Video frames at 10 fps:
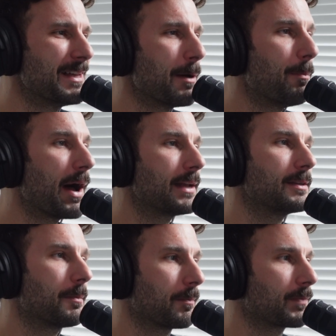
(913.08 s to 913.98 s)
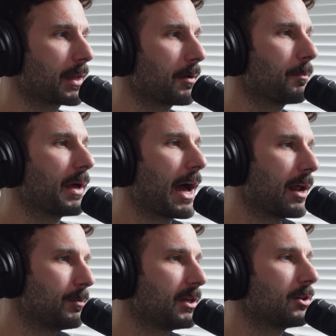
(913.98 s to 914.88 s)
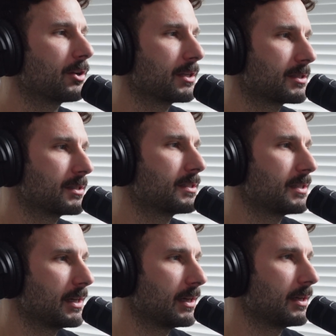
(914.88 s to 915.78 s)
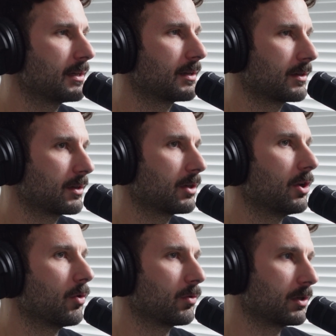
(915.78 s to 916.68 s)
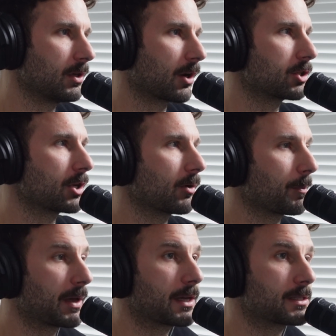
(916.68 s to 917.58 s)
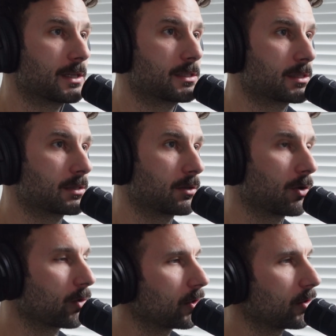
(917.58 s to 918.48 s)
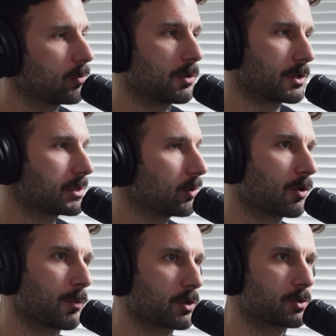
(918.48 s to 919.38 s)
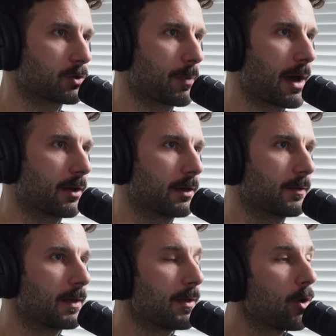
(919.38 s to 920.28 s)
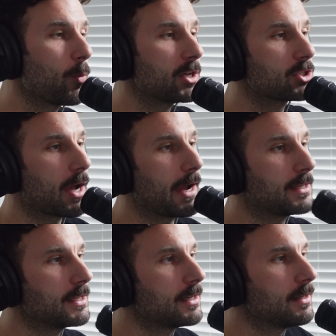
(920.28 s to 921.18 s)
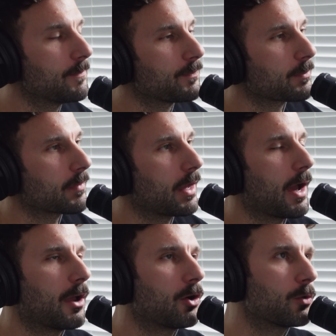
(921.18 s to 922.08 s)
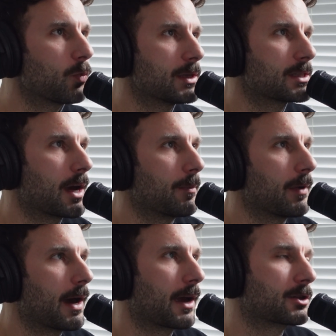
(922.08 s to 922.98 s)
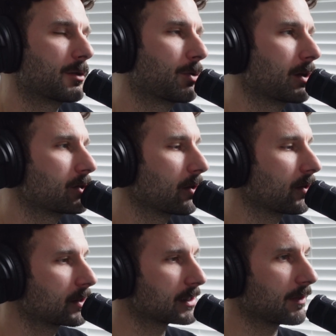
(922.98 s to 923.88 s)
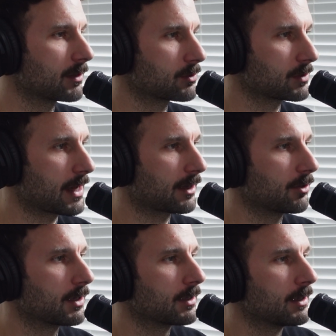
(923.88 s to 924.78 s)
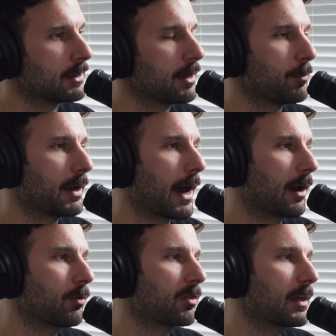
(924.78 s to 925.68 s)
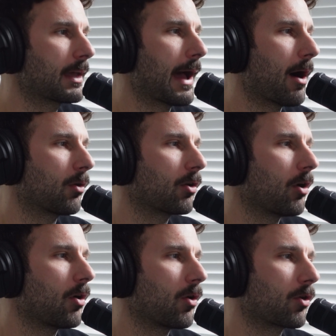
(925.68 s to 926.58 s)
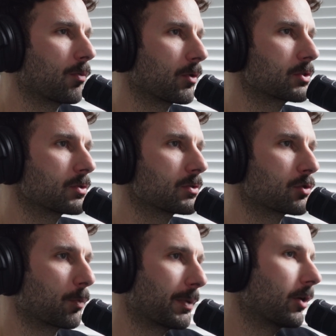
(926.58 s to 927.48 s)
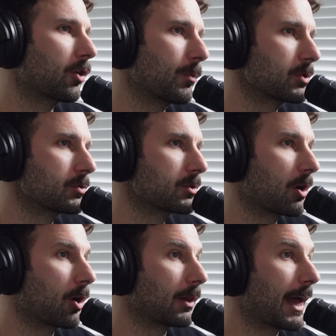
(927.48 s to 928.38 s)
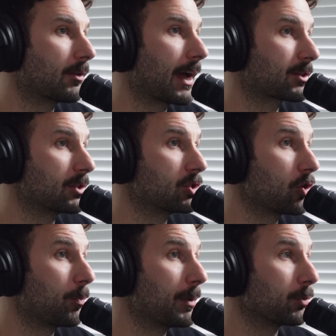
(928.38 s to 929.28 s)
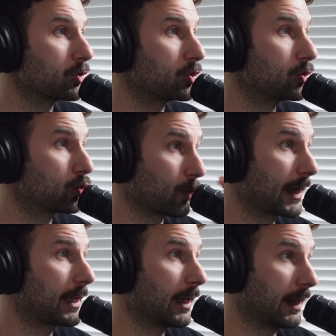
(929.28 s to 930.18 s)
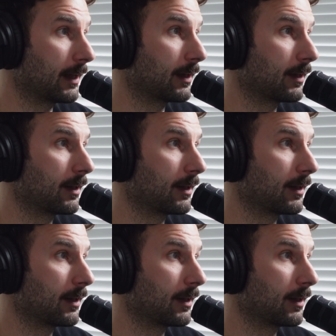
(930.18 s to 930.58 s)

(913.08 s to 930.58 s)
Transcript: But I'd be curious to see, younger generation, because there's still commercials about it, which I heard one time. I actually probably should have looked to see if this was accurate, but I don't think alcohol commercials or beer commercials are allowed to actually show people drinking.